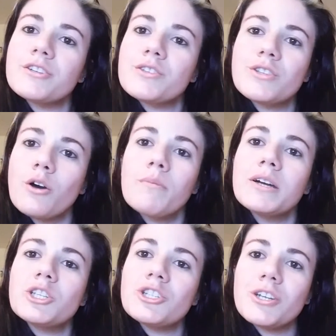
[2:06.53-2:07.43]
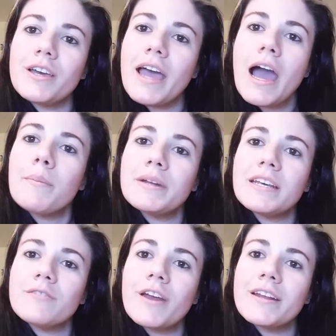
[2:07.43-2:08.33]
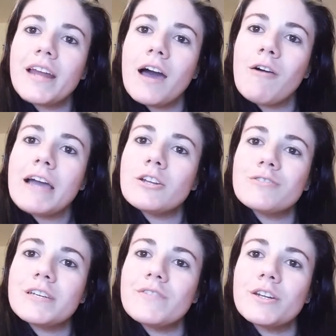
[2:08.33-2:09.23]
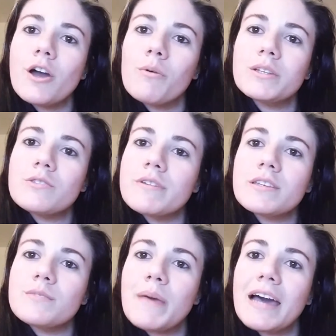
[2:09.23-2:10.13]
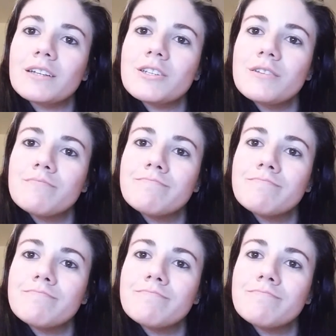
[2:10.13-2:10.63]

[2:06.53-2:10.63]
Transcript: is so much shit happening right now, I don't even know what to expect.